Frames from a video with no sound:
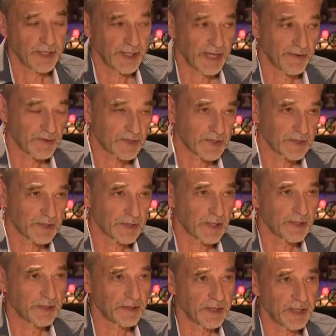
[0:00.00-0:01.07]
He gave us the,
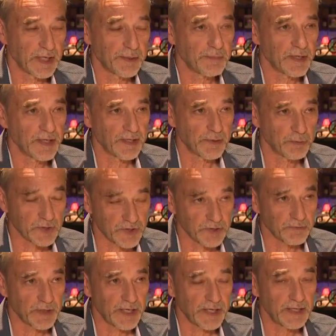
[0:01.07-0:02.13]
the name and it
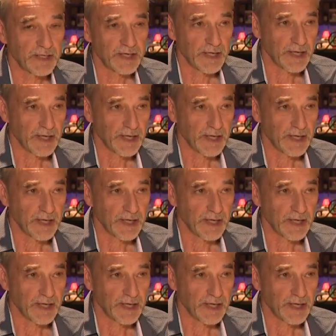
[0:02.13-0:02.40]
wasn't ready.